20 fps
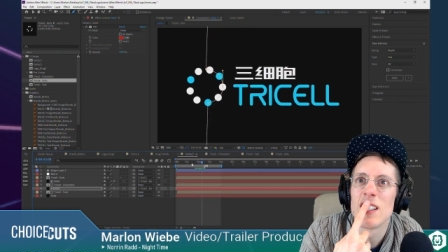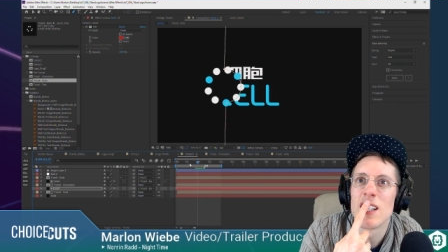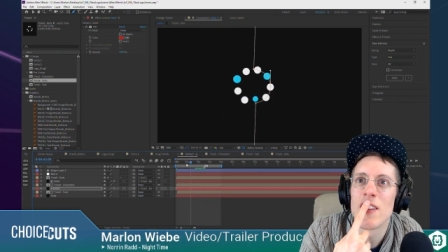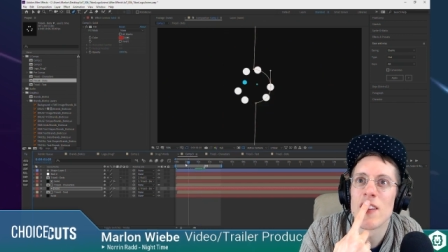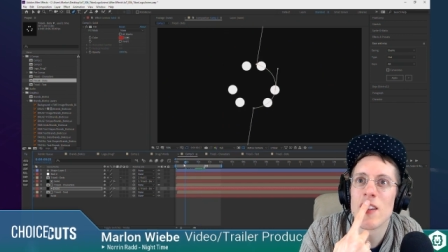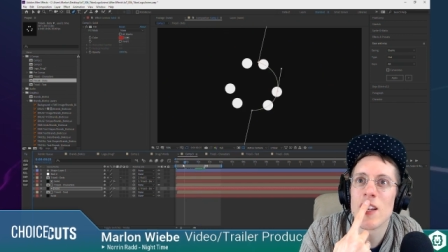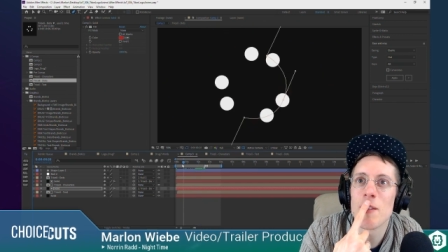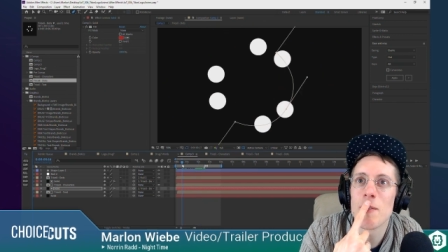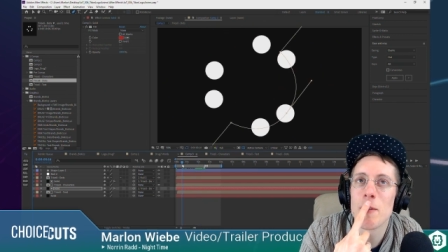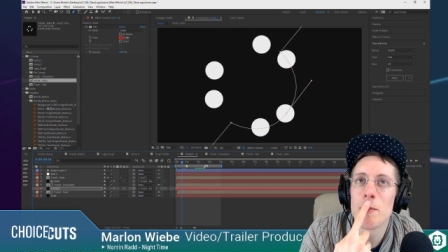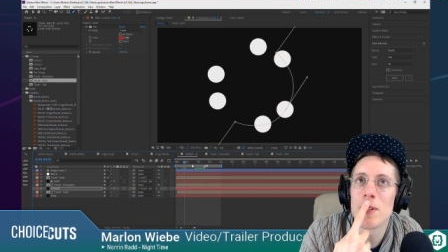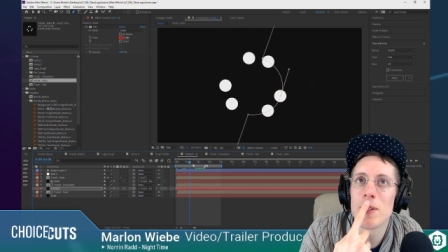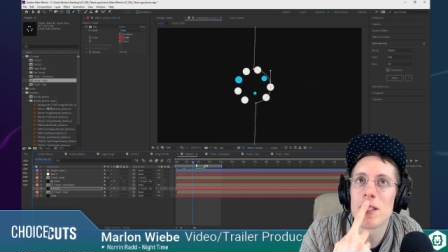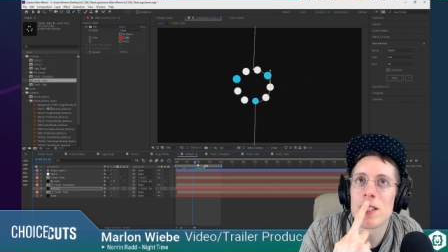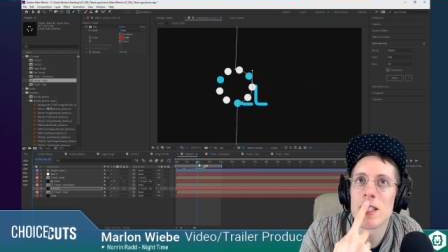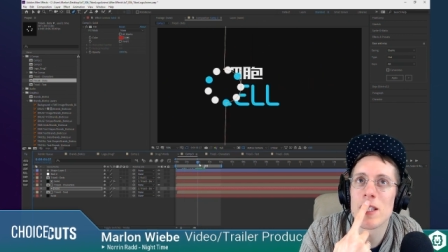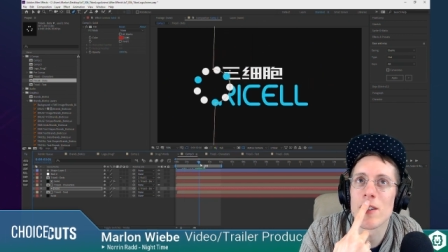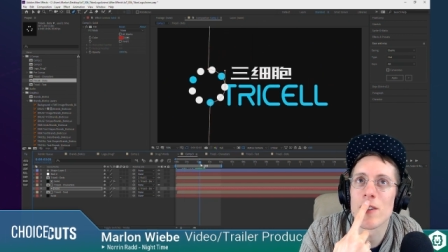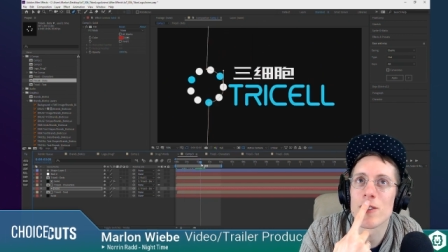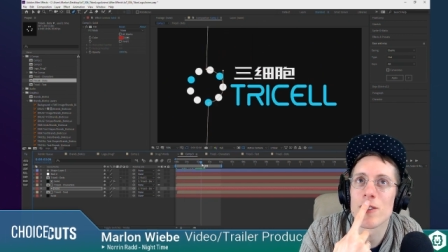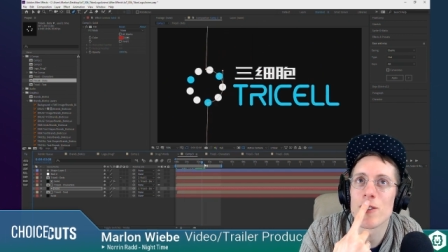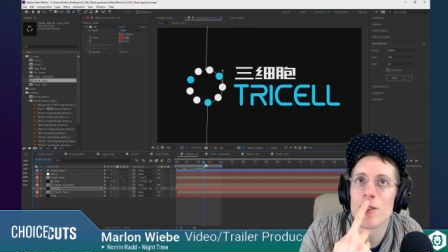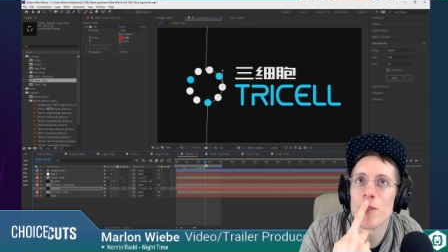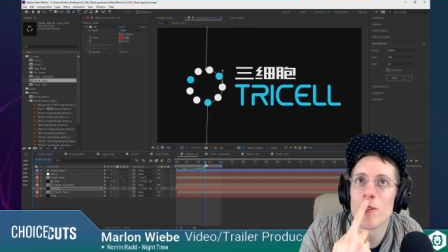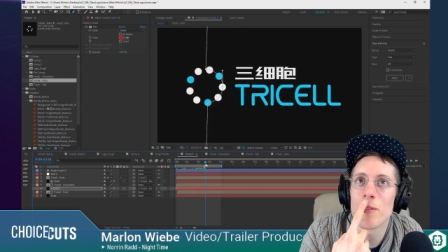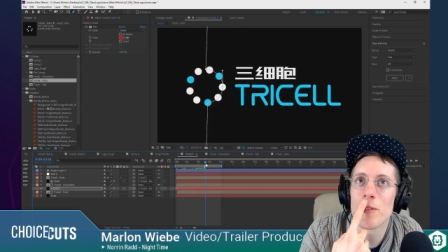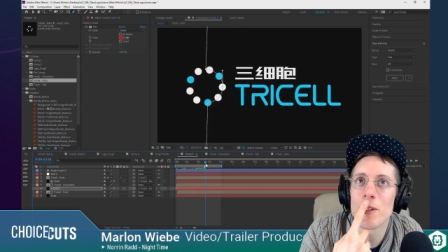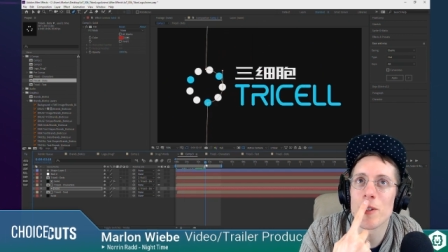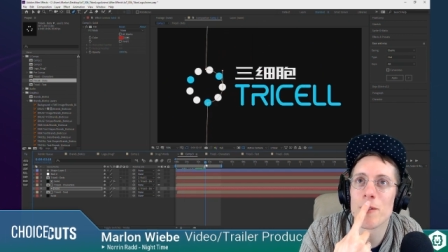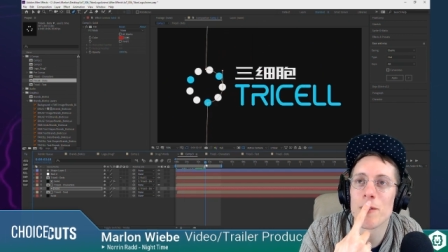it might be the teal. So what
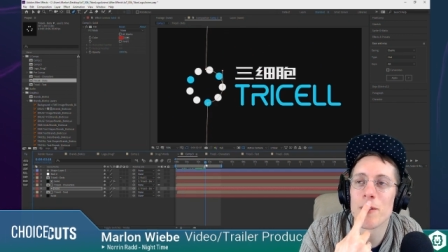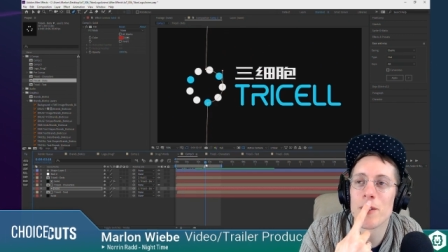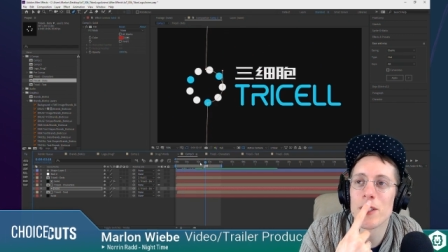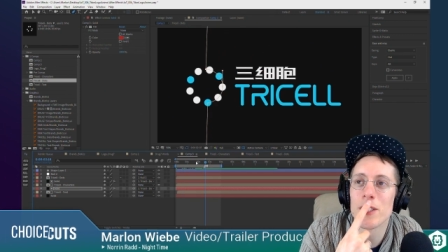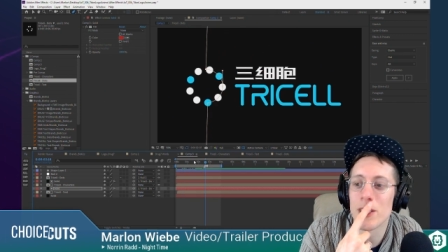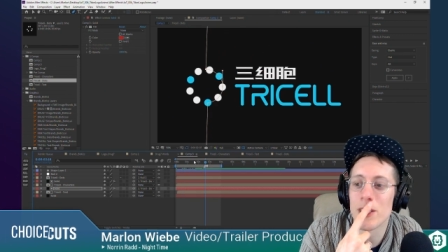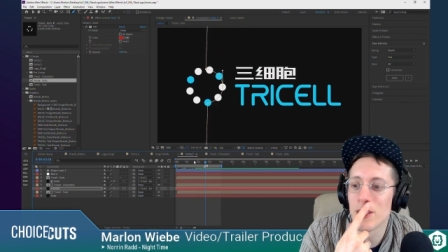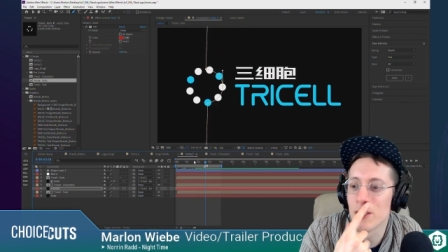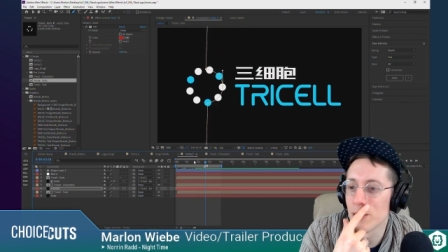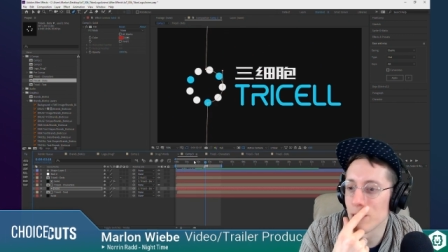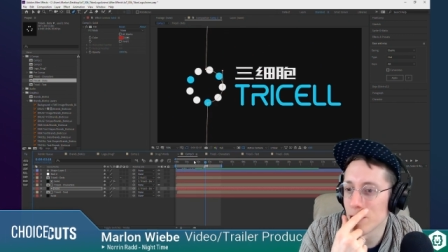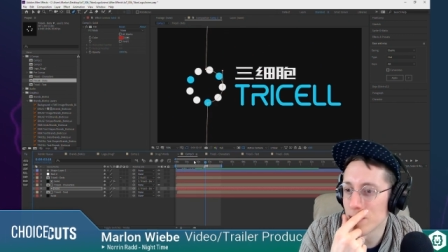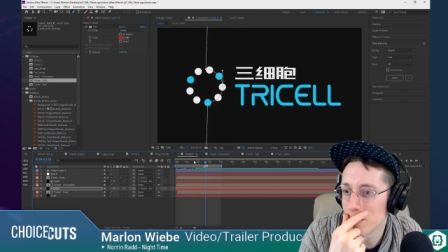we're gonna do?